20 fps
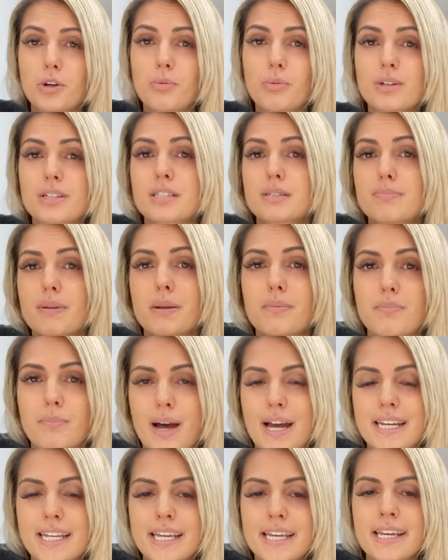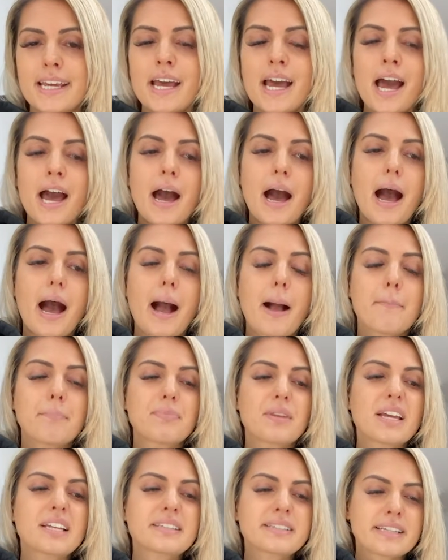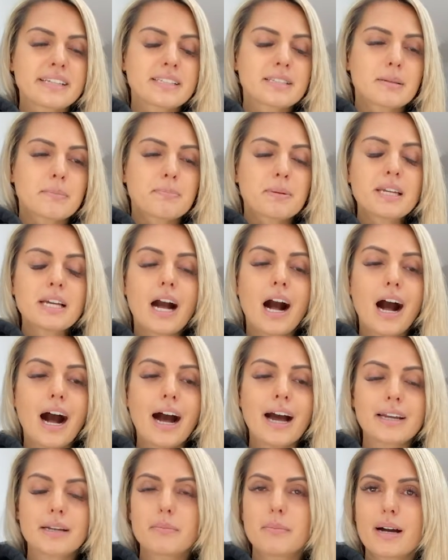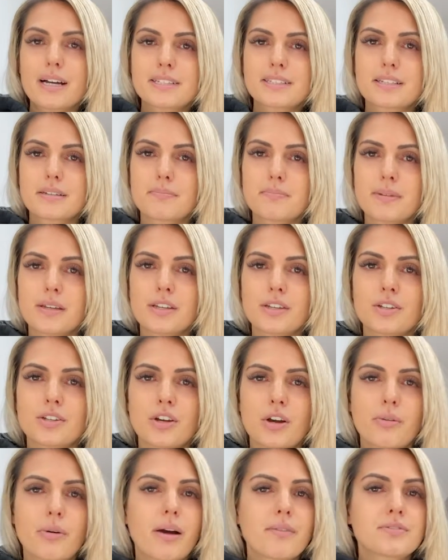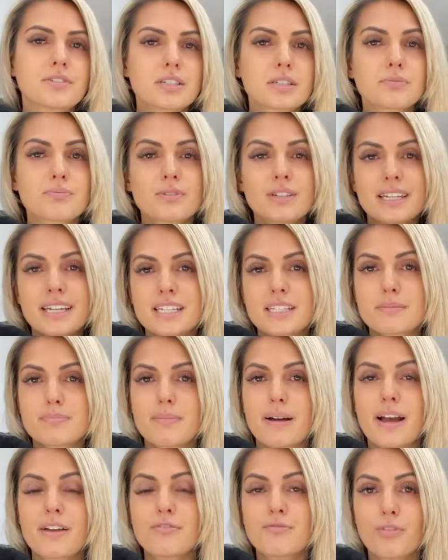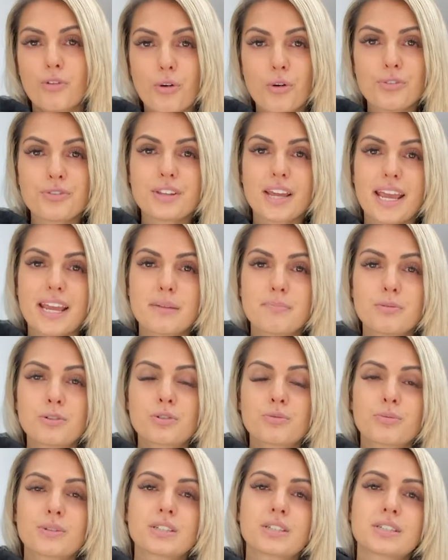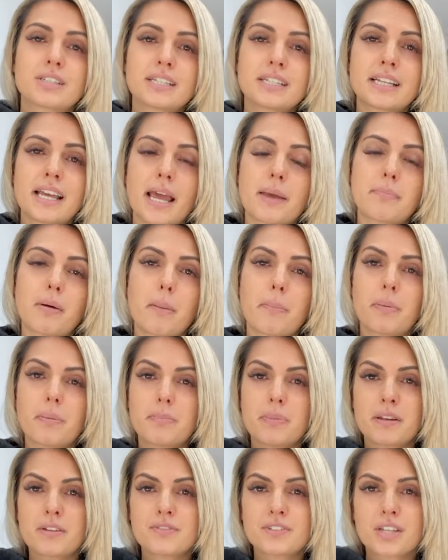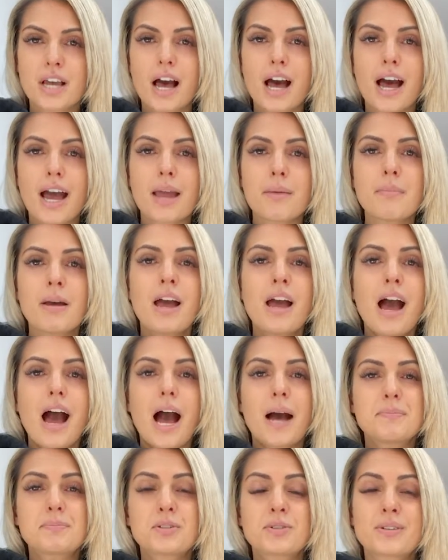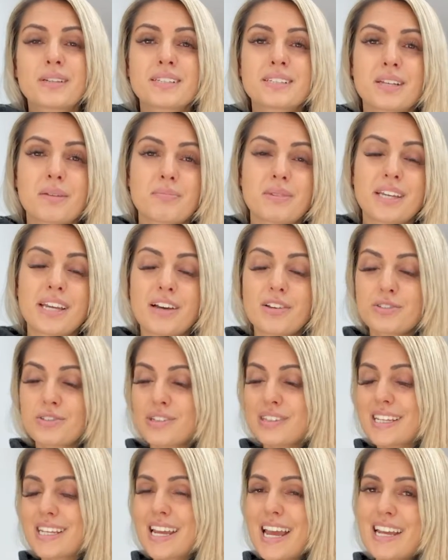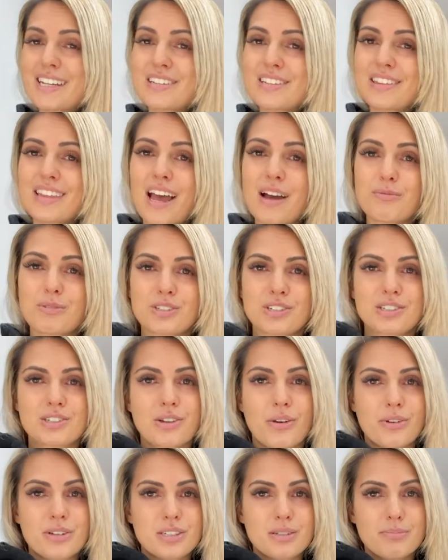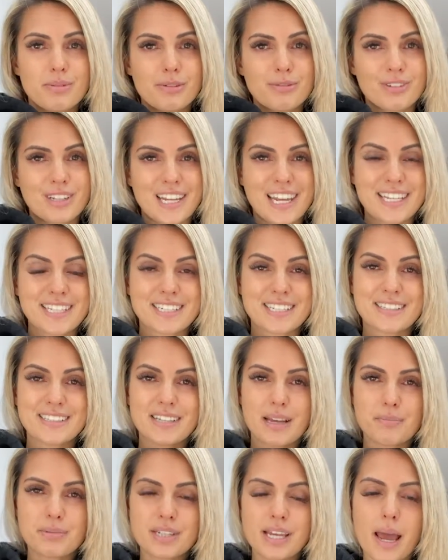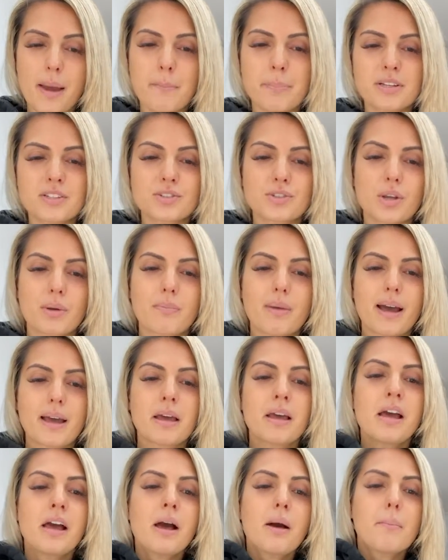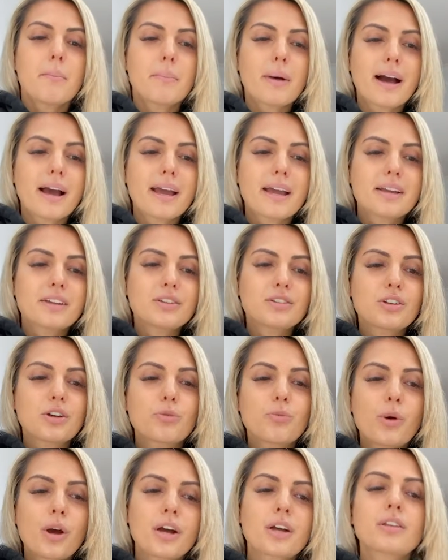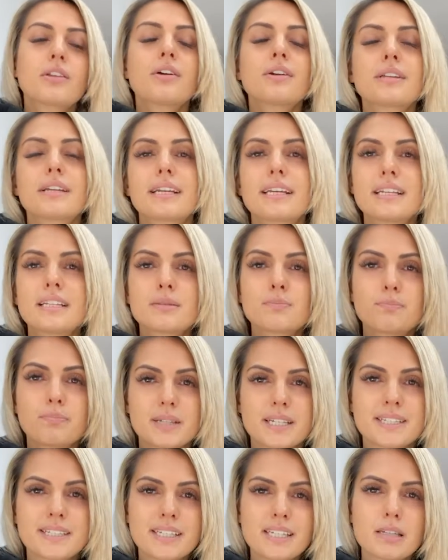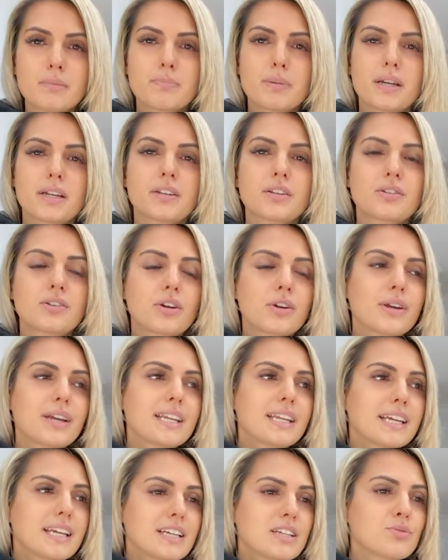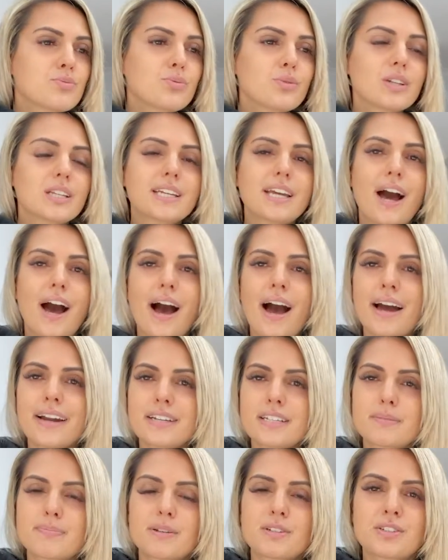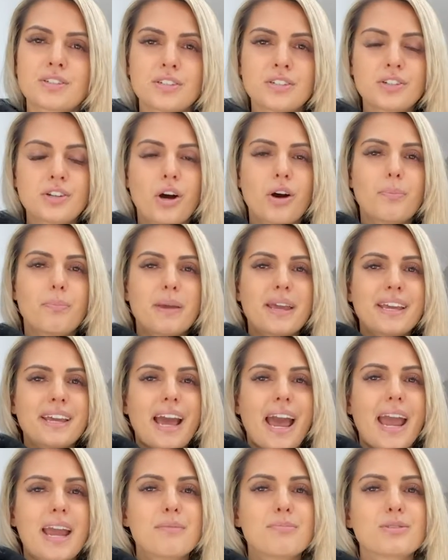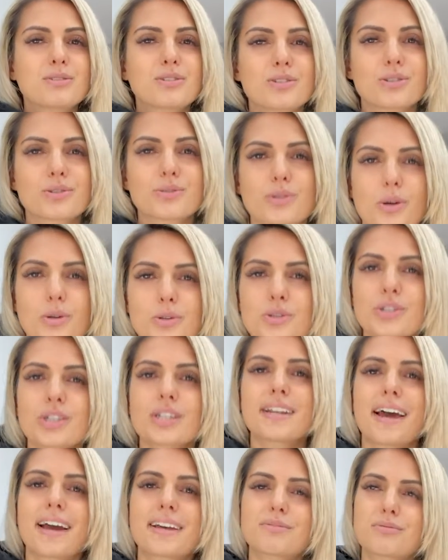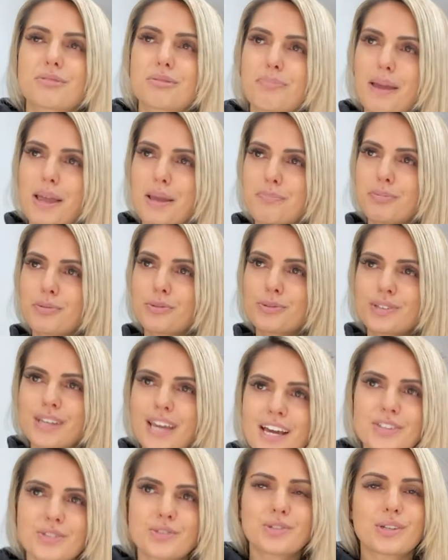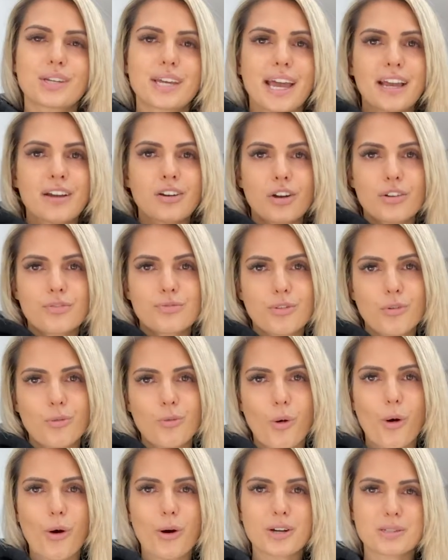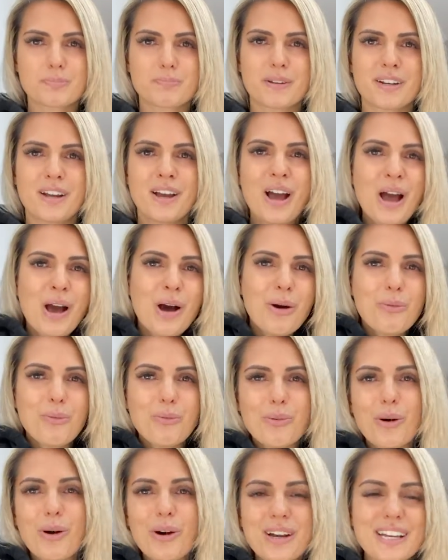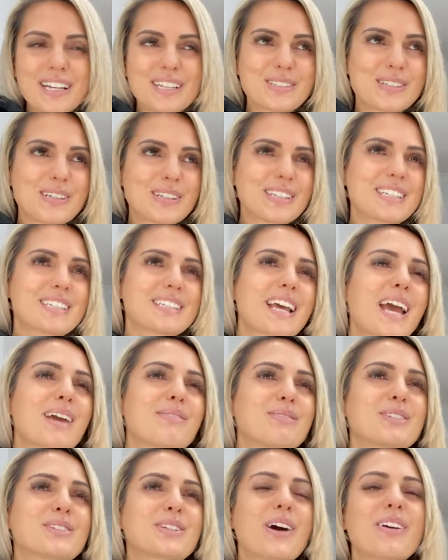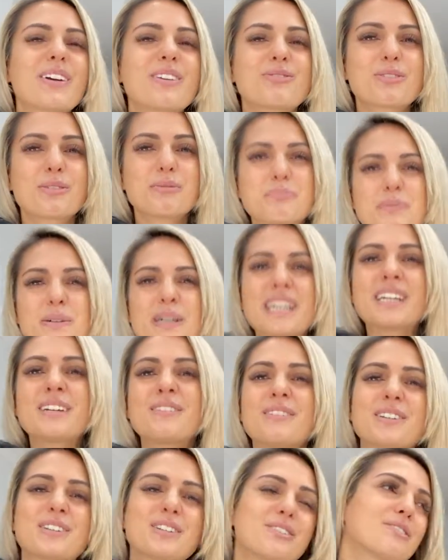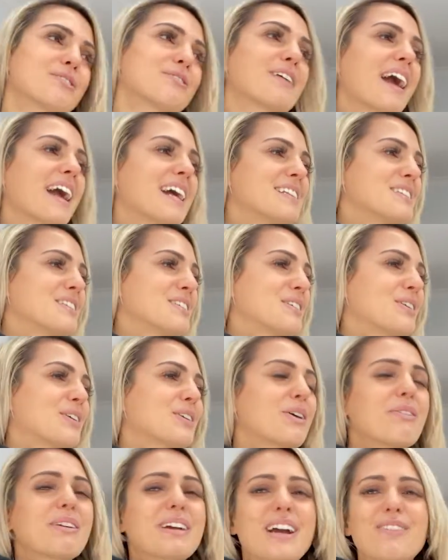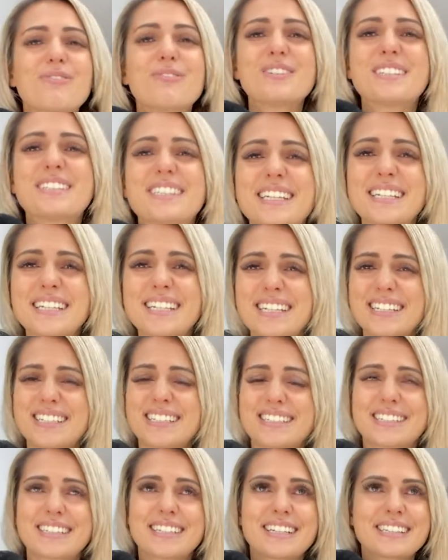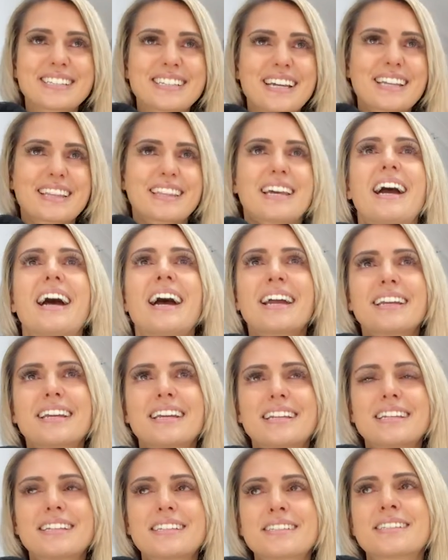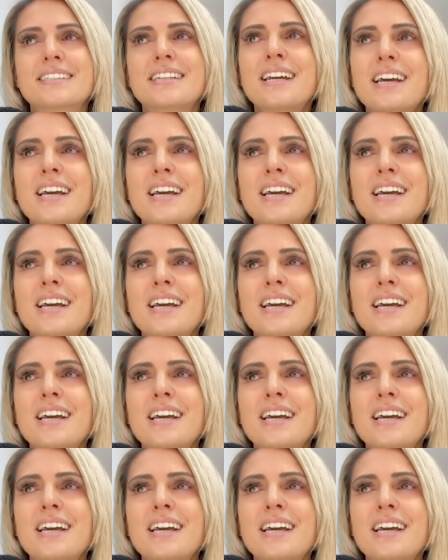don't want to spend money. It's a bit hard, I must admit. You know, I've just released my fourth ebook, which did keep up a bit of time. I'm doing something else on the end of that, which is going to be released in September. So my you know, workload is busy, but you know, it is really hard, especially not being able to socialize with people. Yes, you can go for walks, but walking's not the same as going for a boogie with your friends, you know, going out for dinners, things like that. It is,